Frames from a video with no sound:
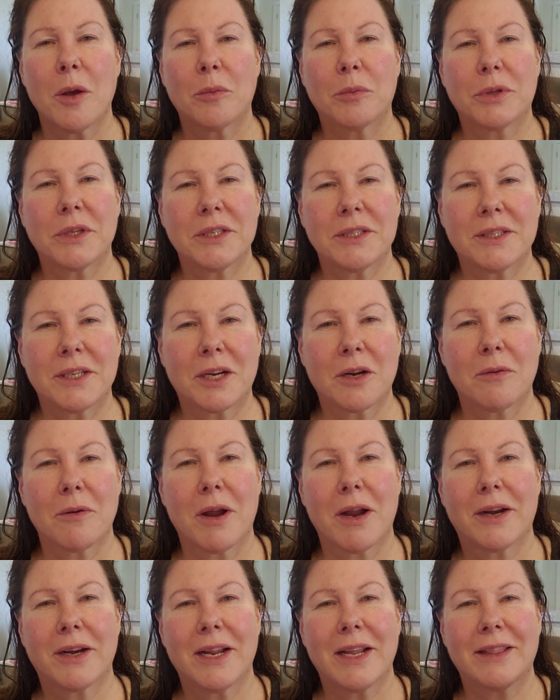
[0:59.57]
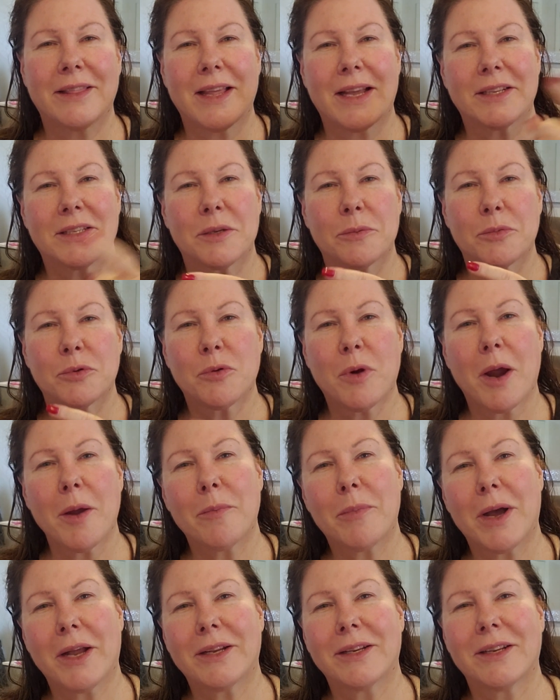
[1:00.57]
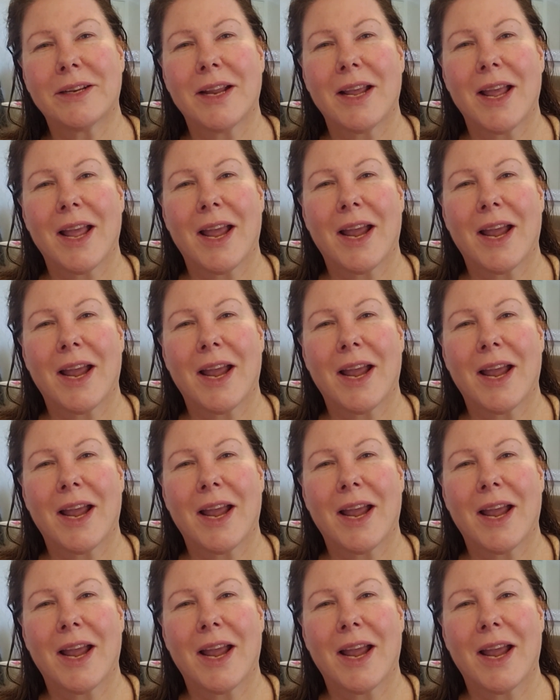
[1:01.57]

Please stick around, hit that subscribe button,